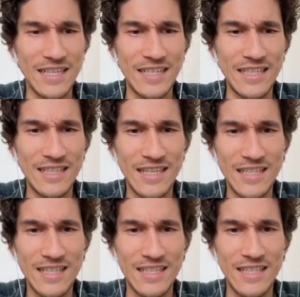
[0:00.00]
I need
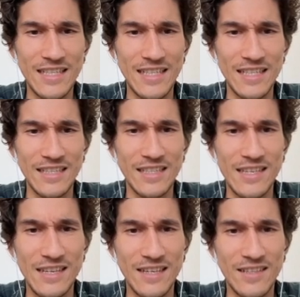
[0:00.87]
that city
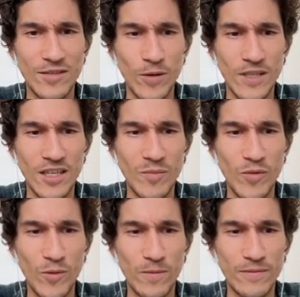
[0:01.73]
so I can
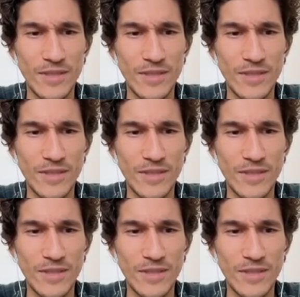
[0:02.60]
move.